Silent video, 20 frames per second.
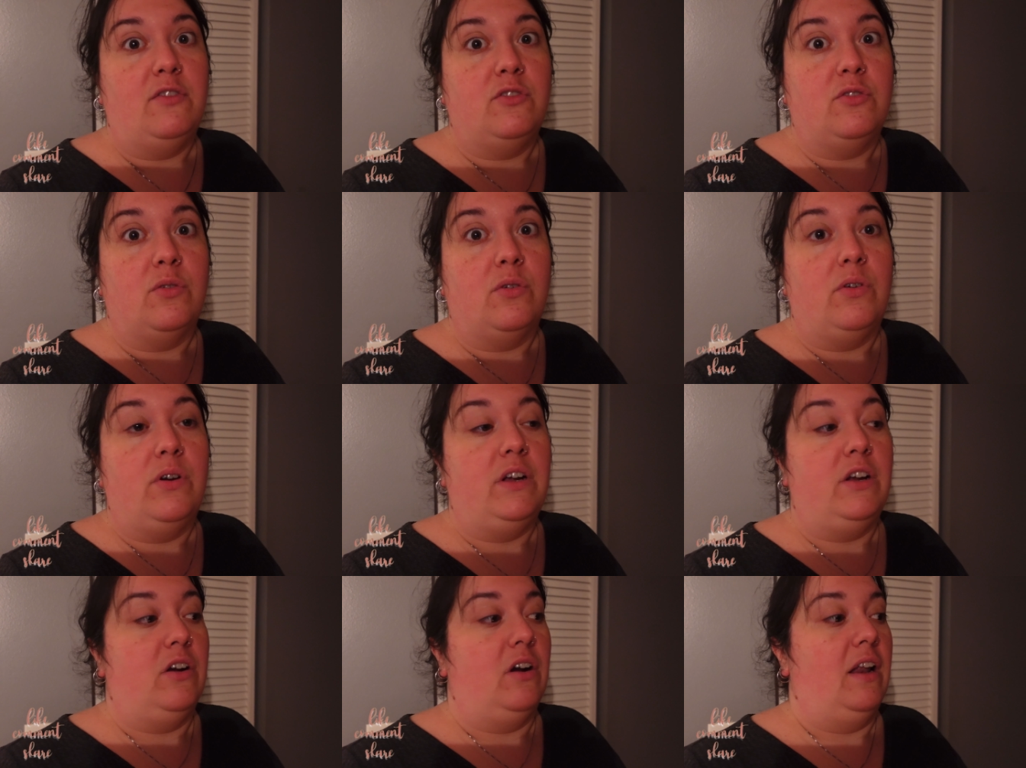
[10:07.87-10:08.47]

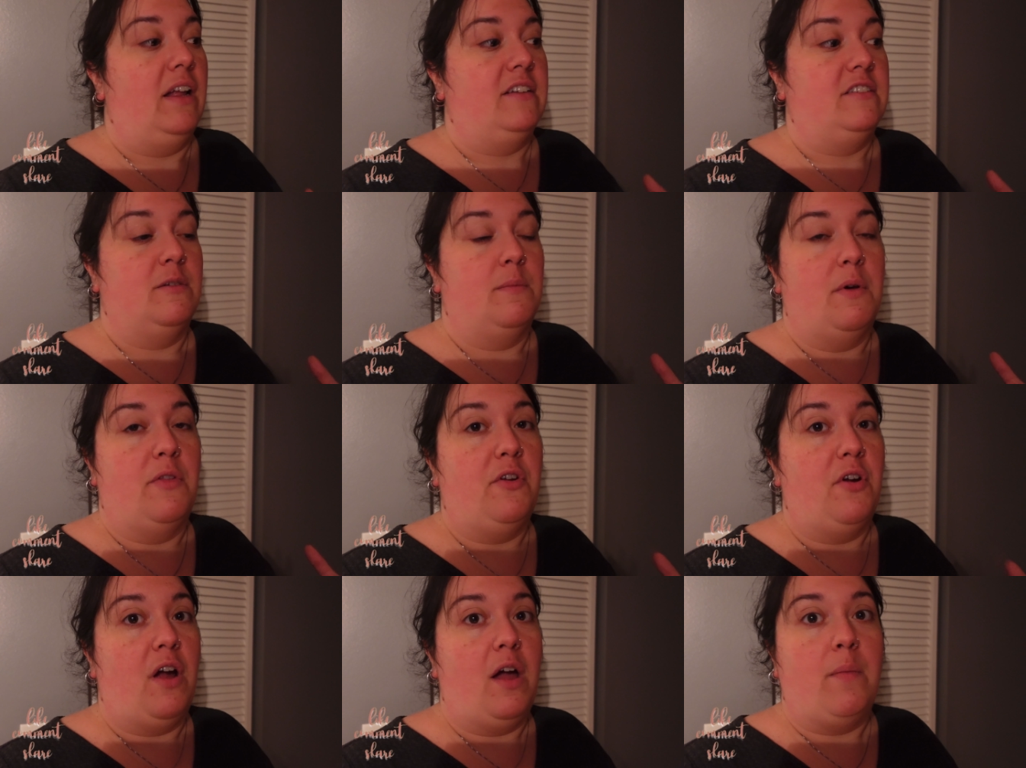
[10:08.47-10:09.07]
story or like some
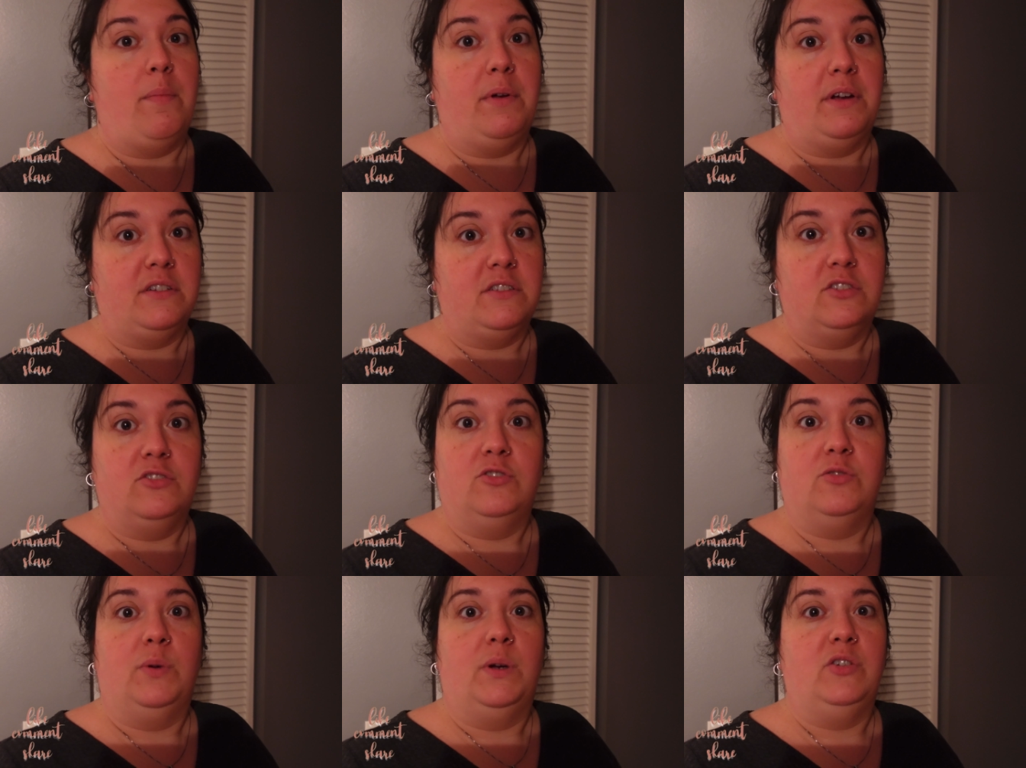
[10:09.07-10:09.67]
other epic
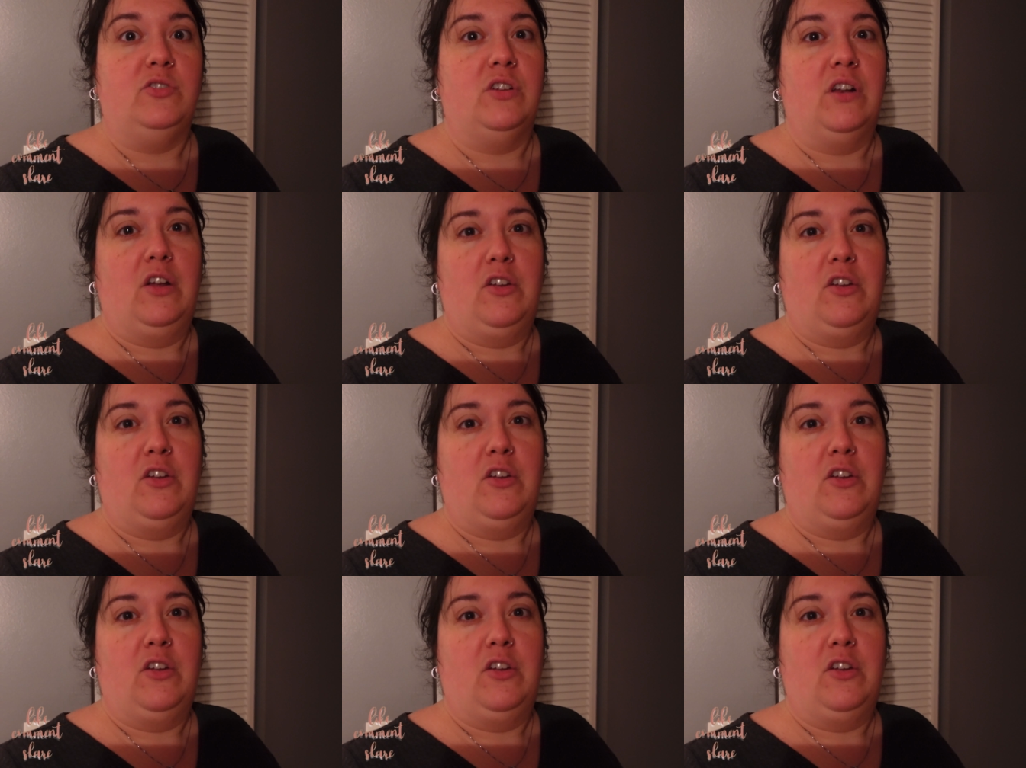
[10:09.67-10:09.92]
situation,